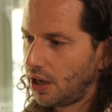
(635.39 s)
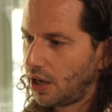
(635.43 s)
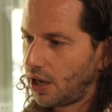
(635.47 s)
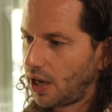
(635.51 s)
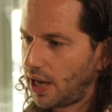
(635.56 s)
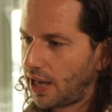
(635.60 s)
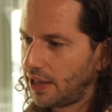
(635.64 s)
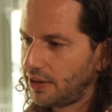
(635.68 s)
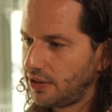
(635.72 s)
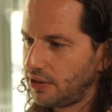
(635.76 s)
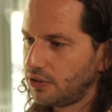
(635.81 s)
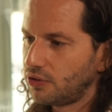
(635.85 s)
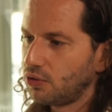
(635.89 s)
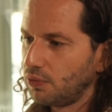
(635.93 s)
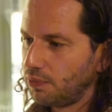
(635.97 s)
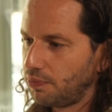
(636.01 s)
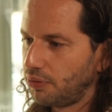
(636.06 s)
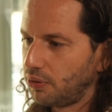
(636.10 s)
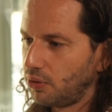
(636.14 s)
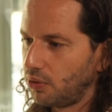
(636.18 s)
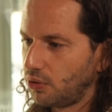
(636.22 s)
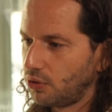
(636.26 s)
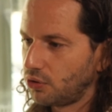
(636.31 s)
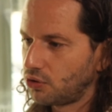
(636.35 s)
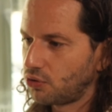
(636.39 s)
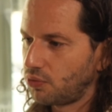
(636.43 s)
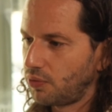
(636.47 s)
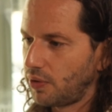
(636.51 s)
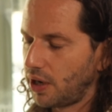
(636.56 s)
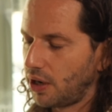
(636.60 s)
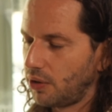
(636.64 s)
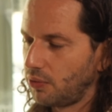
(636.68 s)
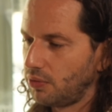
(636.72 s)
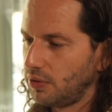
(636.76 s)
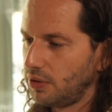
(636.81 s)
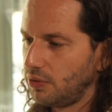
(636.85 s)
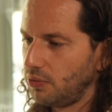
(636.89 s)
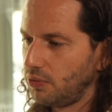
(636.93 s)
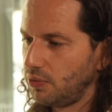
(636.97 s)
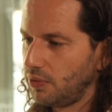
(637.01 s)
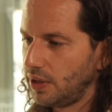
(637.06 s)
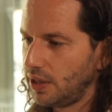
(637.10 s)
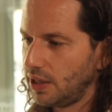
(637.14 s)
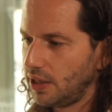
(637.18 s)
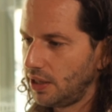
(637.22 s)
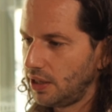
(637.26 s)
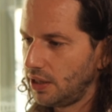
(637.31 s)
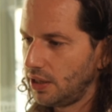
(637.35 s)
had this approach where we
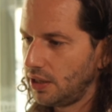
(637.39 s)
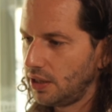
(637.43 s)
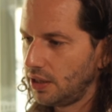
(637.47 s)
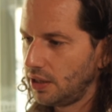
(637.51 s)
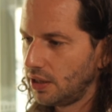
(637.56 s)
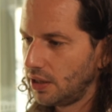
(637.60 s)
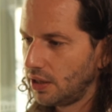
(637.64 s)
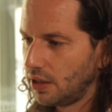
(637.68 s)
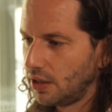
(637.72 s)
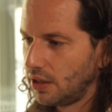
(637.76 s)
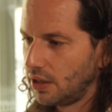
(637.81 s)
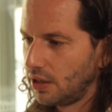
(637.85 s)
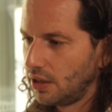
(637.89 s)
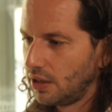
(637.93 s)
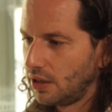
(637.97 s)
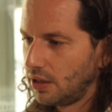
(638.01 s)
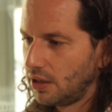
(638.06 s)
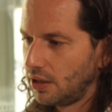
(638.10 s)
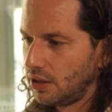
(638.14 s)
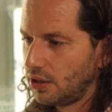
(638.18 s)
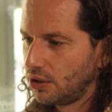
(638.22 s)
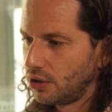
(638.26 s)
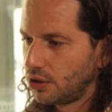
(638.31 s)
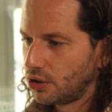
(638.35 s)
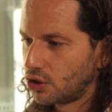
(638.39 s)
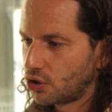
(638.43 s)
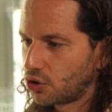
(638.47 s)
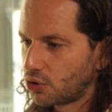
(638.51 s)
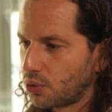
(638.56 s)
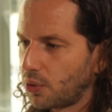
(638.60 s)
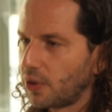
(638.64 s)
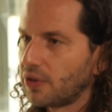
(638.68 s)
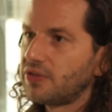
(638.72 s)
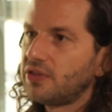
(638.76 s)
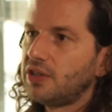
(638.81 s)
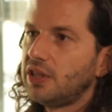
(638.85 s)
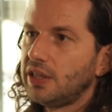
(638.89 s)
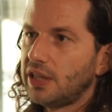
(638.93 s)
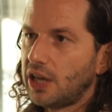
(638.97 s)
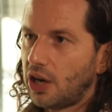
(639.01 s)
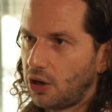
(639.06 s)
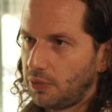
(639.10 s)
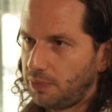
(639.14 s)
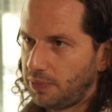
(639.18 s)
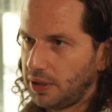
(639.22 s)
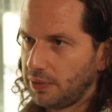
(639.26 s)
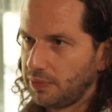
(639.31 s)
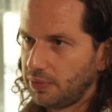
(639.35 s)
really trusted
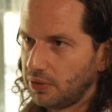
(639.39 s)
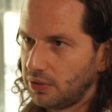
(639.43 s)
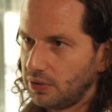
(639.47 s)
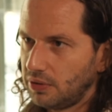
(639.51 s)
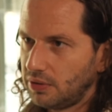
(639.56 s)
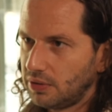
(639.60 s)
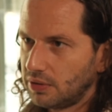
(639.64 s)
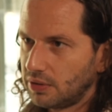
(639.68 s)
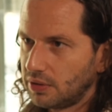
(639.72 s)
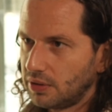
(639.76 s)
our people,